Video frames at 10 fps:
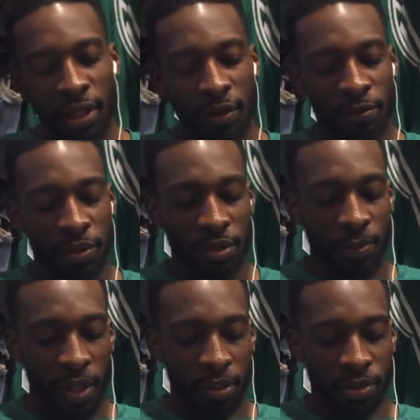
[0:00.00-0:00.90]
love them. These are
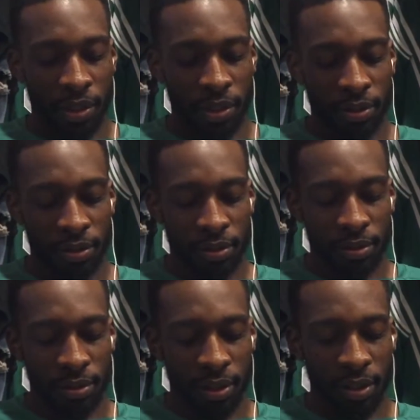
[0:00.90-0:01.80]
Mellow Tens.
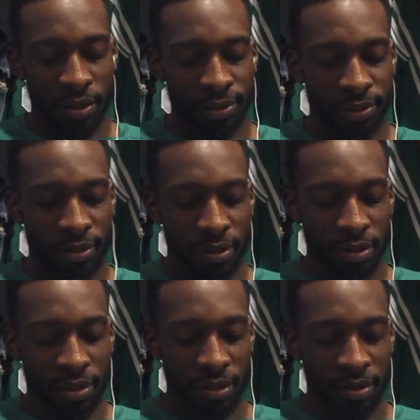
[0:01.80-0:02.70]

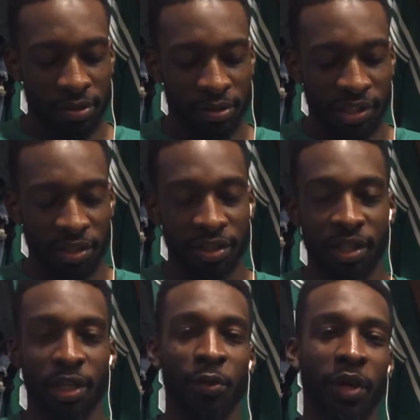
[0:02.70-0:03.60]
Salted
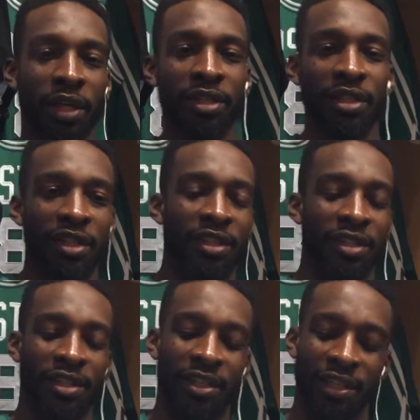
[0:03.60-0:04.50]
colorway.
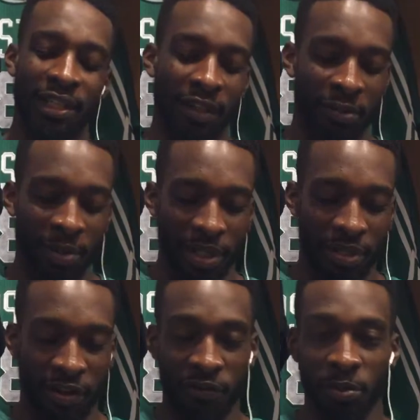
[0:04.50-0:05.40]
I love them, man. They're
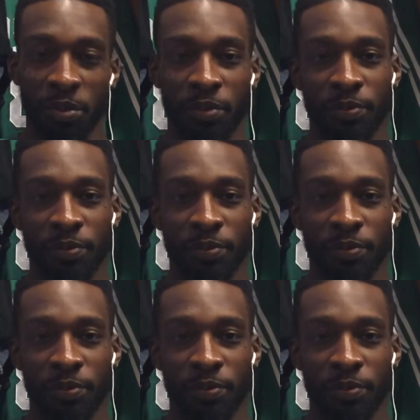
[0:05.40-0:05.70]
comfortable.